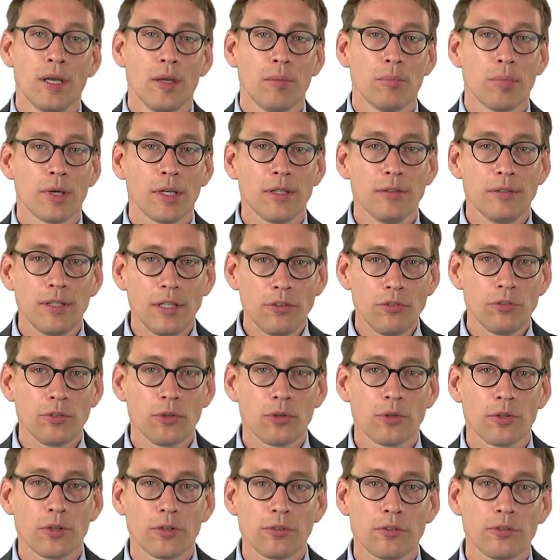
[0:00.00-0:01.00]
But in this
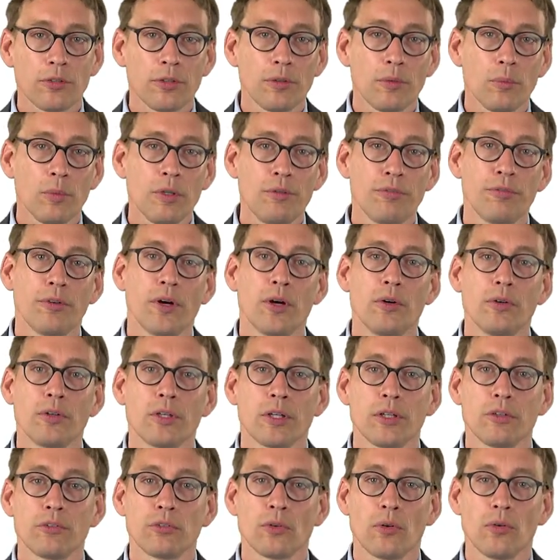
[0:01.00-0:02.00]
course, we
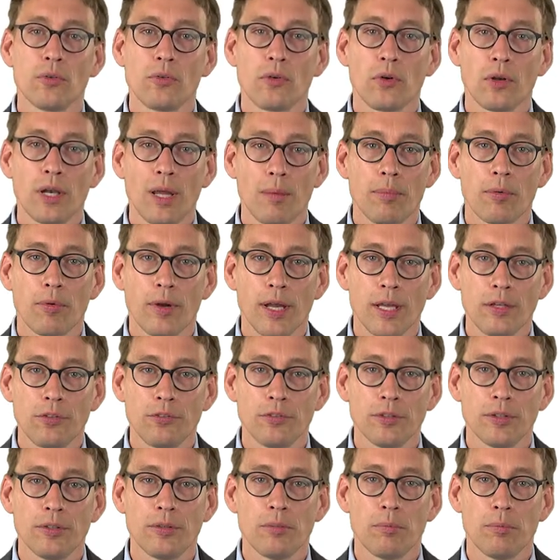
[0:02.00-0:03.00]
focus on
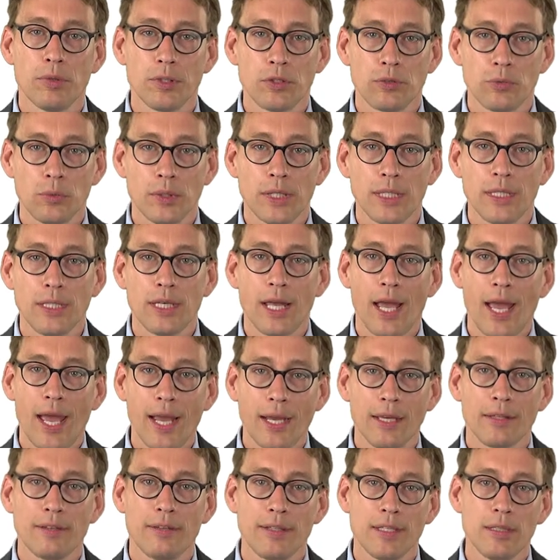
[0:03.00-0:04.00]
collaboration between
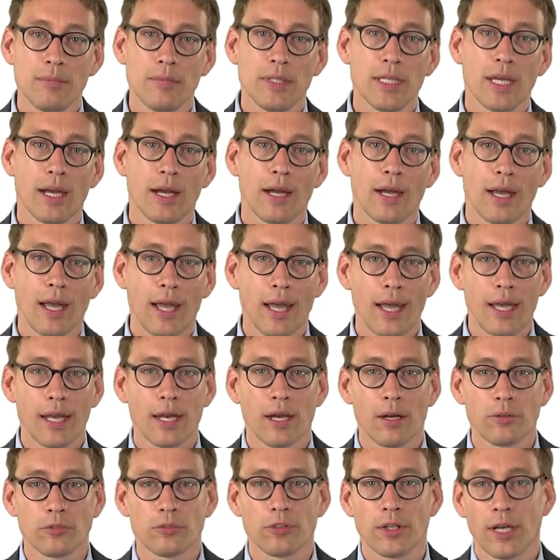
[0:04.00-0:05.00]
academia and
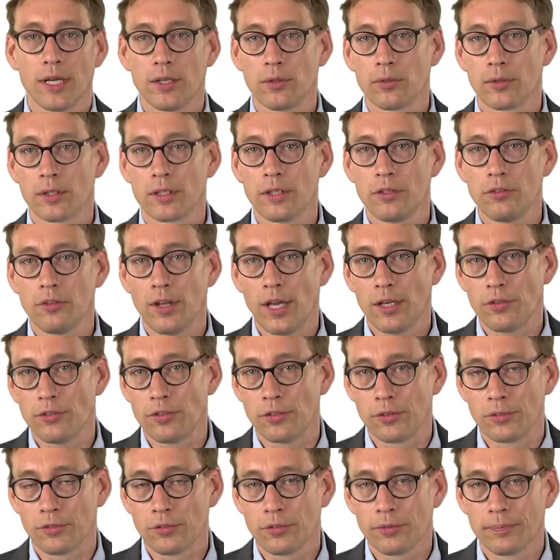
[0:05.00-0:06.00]
outside
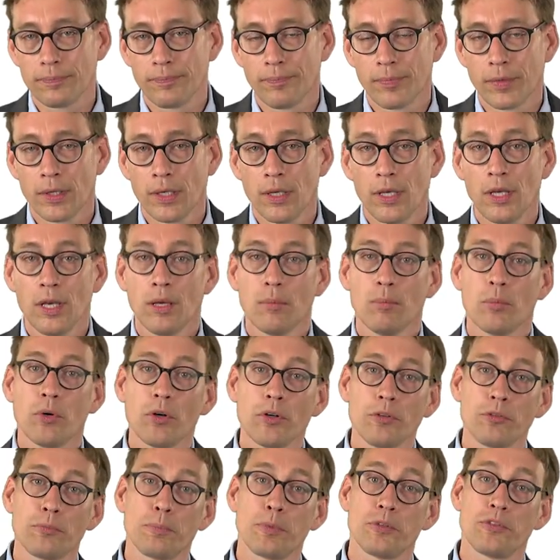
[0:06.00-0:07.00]
organizations,
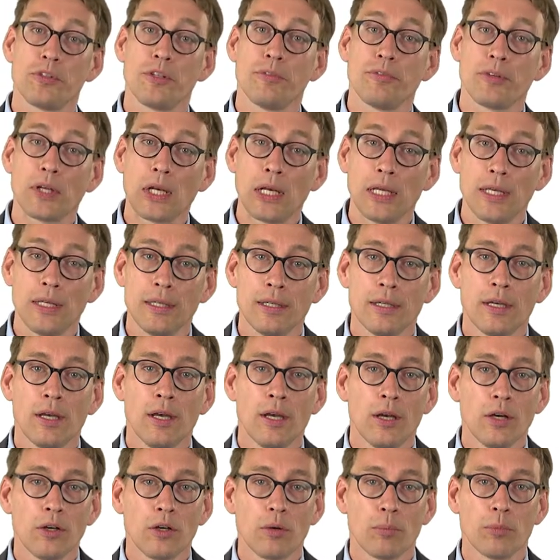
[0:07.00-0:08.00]
more specifically,
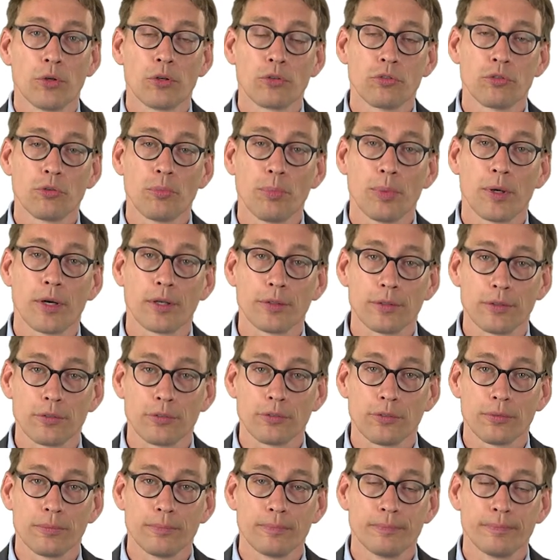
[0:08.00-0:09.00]
commercial partners.